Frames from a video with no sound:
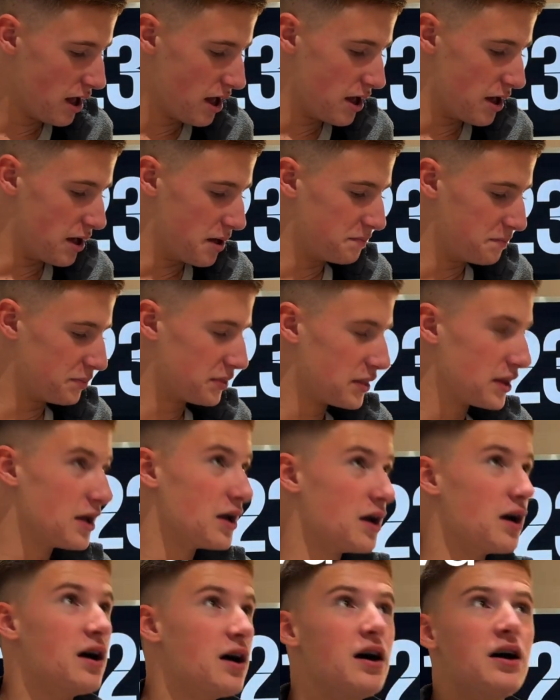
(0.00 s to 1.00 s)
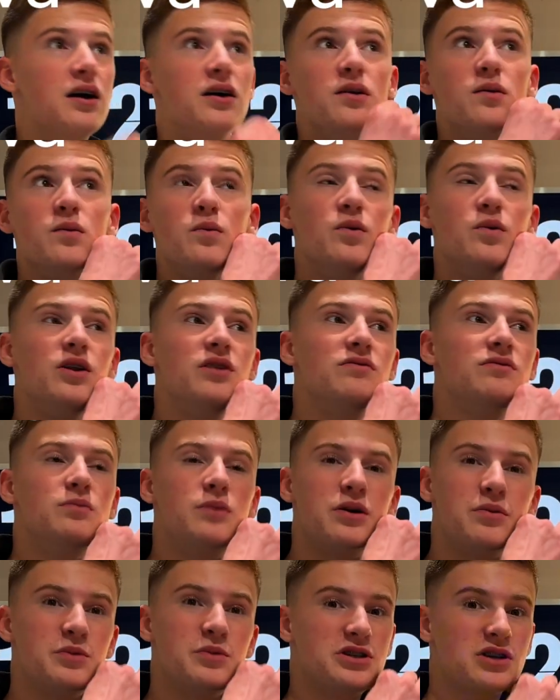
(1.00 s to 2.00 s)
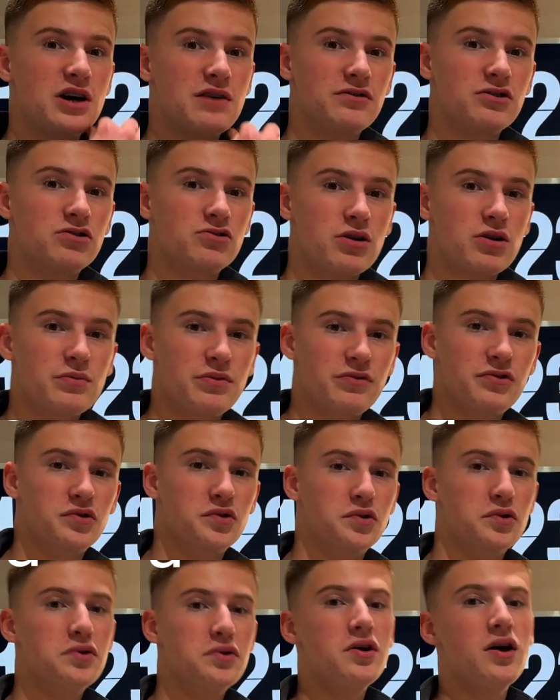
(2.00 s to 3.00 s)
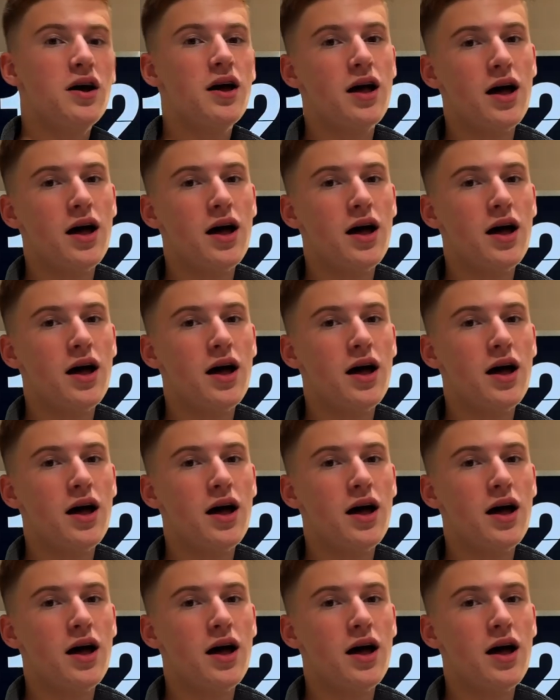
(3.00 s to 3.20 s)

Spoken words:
Another one which I haven't grown before.